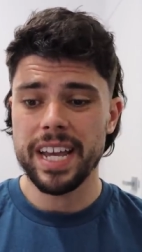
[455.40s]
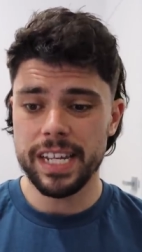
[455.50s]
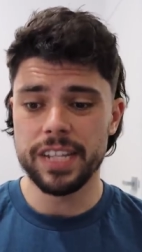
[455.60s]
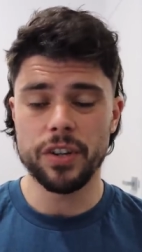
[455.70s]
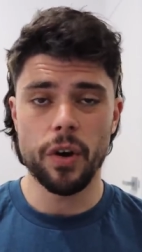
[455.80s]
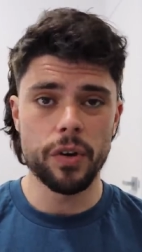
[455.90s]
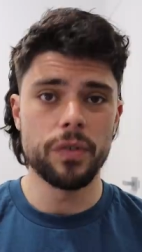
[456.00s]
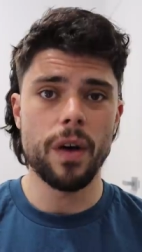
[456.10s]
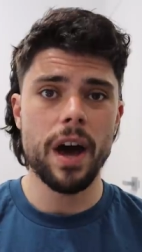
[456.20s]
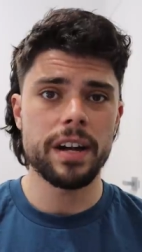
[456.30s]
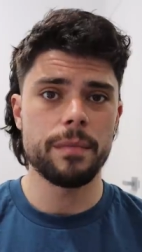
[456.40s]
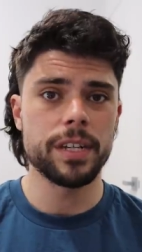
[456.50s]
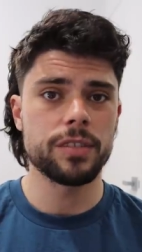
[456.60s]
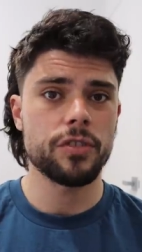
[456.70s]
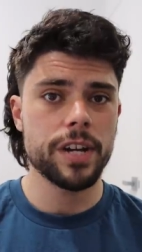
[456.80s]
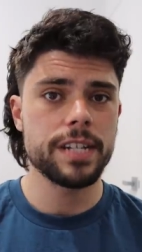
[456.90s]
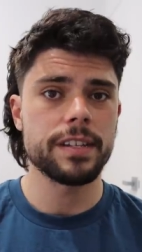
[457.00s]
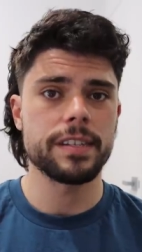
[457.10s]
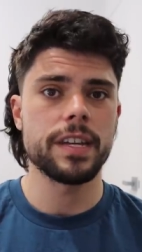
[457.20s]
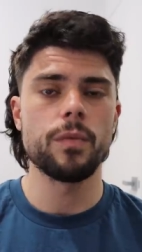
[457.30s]
in his own right and I'm intrigued to
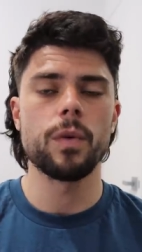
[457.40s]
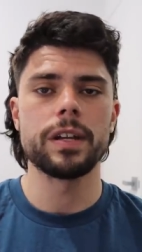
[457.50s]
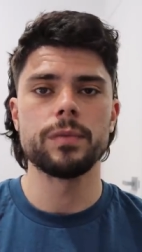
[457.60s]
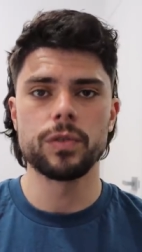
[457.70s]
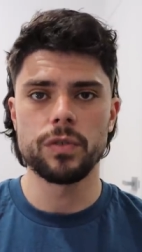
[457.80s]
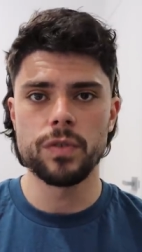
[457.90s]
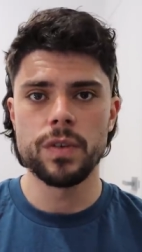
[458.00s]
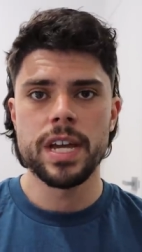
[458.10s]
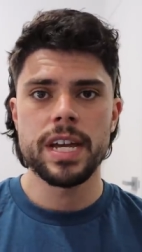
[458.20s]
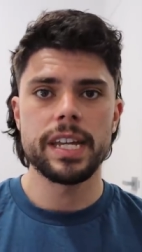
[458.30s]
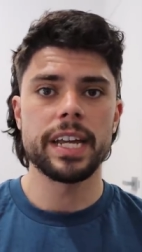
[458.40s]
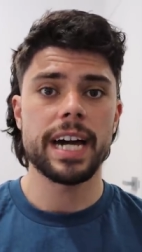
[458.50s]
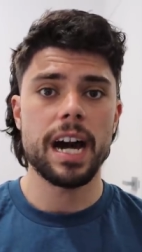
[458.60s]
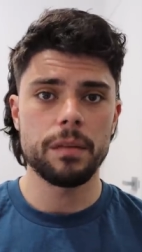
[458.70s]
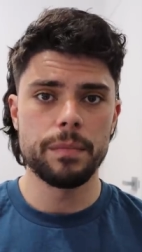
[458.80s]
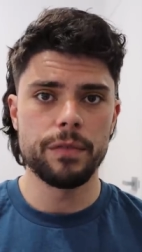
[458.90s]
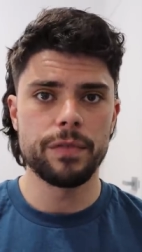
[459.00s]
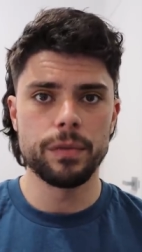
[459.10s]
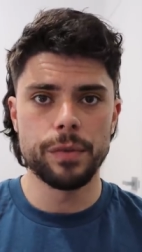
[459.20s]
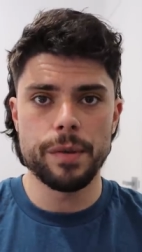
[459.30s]
see what he will do in a Carlton
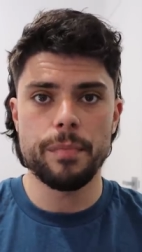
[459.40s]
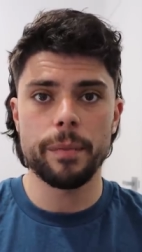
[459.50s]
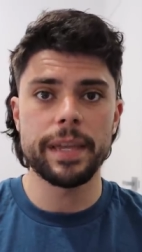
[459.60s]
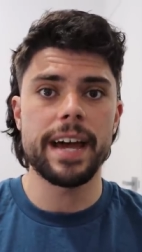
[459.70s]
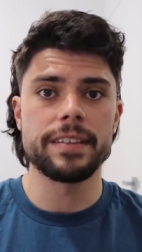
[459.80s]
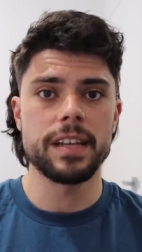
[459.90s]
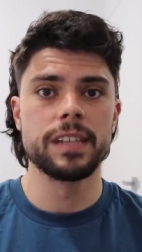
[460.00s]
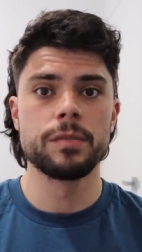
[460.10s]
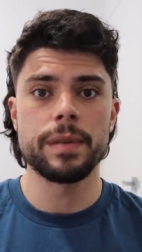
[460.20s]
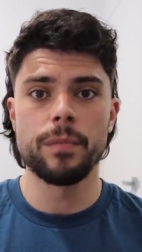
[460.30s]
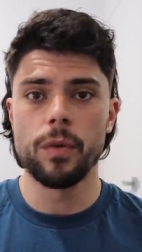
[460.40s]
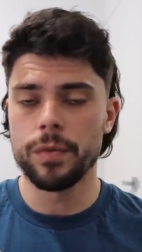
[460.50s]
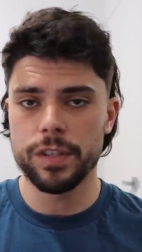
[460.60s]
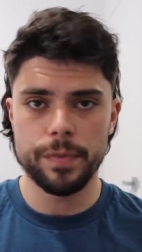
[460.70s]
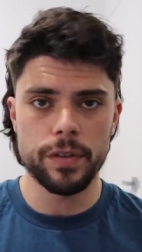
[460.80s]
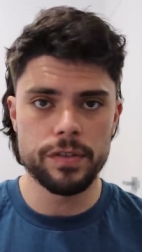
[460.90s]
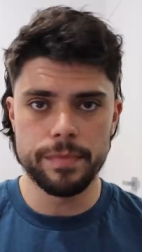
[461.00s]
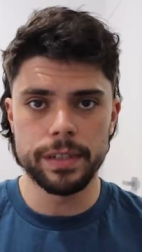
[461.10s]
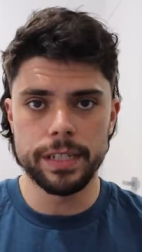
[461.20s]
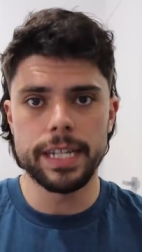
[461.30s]
midfield where he probably has a little bit more
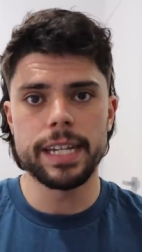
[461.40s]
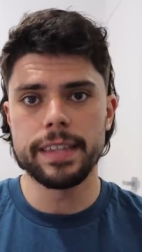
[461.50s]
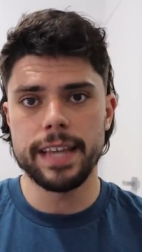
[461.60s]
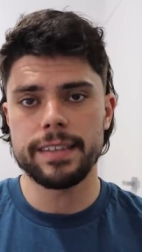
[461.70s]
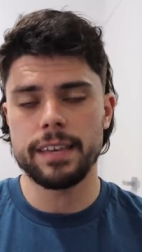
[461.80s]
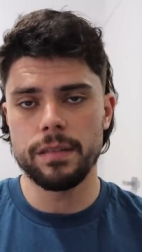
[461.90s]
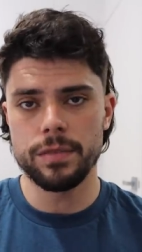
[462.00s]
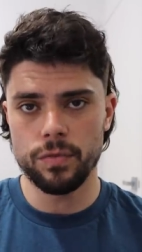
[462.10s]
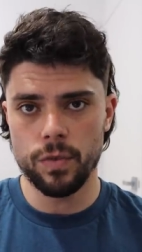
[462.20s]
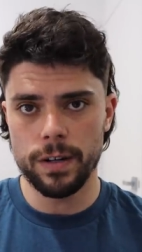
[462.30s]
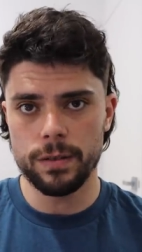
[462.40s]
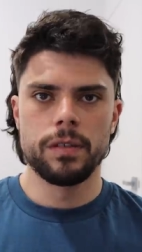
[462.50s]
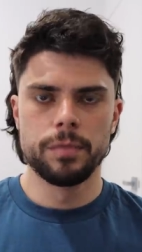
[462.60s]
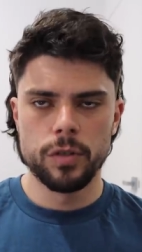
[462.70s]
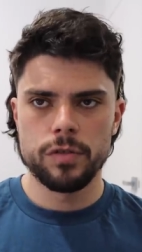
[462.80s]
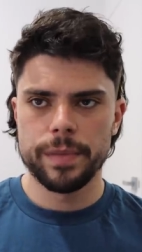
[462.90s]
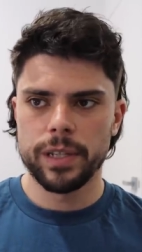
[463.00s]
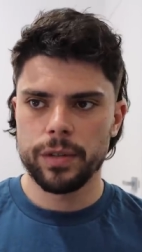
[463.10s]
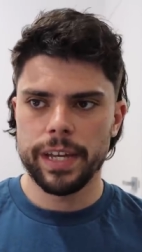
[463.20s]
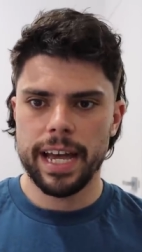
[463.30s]
responsibility in that team as well. The boys will be
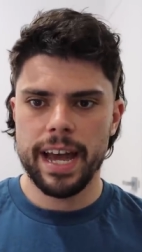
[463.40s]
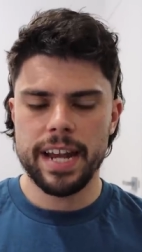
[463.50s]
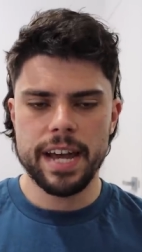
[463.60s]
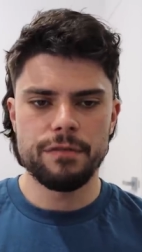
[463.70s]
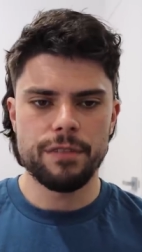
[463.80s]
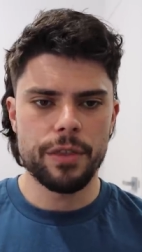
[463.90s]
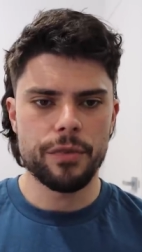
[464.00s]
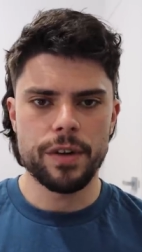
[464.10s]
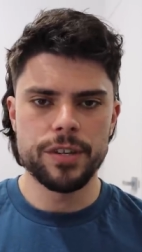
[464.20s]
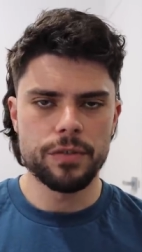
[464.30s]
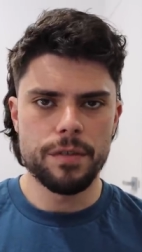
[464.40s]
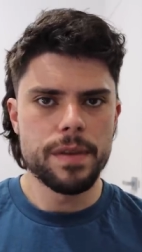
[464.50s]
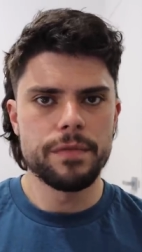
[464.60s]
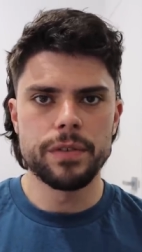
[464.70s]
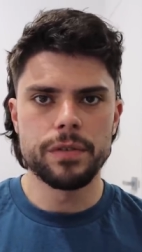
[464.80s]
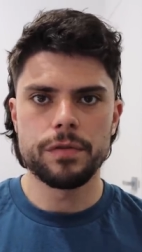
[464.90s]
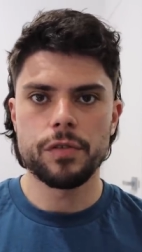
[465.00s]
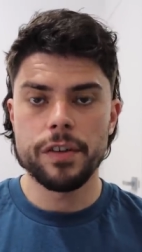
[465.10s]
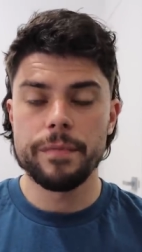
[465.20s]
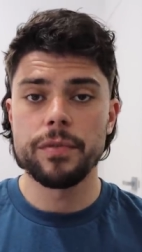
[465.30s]
looking at a front three sort of midfield of
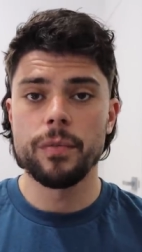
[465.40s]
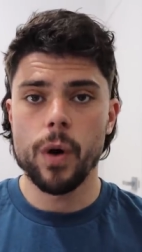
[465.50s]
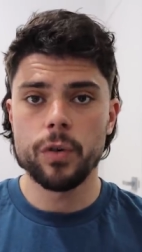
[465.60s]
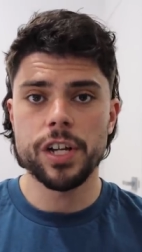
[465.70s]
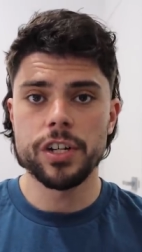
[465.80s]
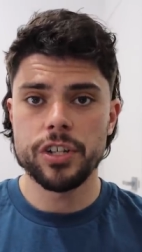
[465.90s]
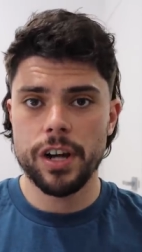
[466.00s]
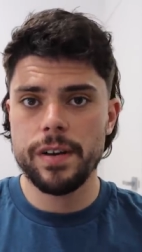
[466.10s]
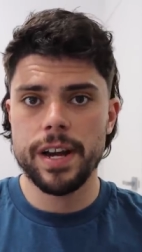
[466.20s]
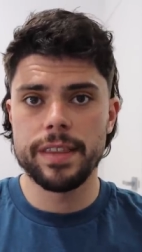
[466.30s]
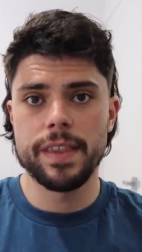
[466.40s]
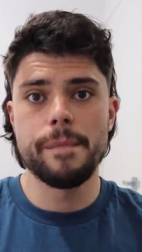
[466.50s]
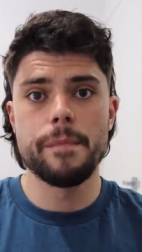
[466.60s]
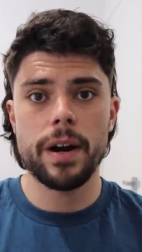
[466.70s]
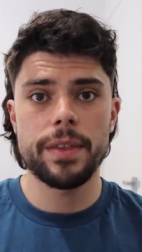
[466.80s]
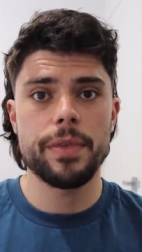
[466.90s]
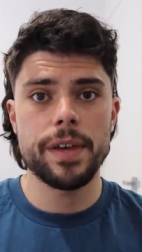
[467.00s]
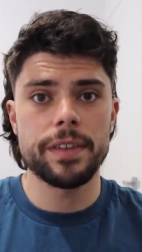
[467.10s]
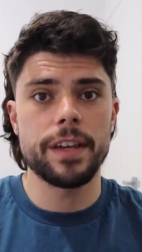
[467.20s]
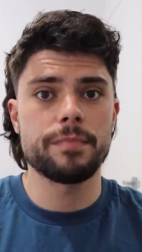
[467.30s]
Cripps, Walsh and Sheriff Pereira and they might
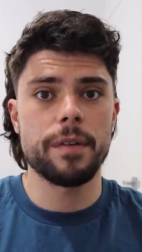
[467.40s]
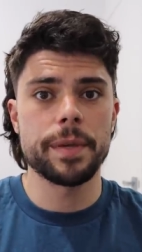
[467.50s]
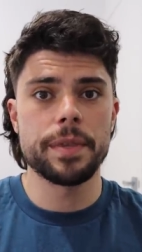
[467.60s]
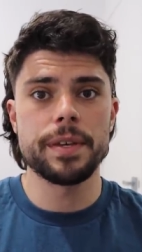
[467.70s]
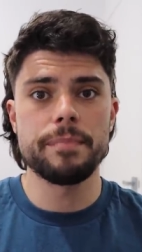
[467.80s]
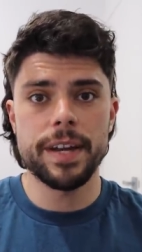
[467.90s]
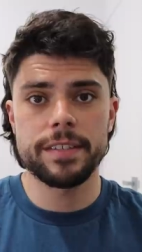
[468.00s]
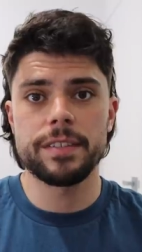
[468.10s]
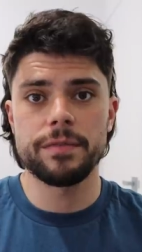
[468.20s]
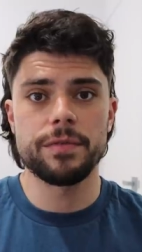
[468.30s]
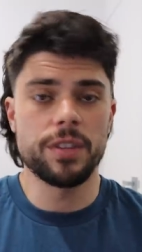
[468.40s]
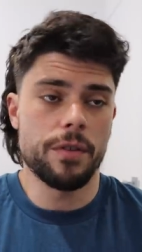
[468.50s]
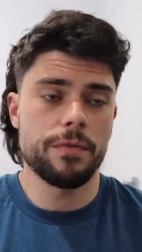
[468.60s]
think that's probably the best, you know,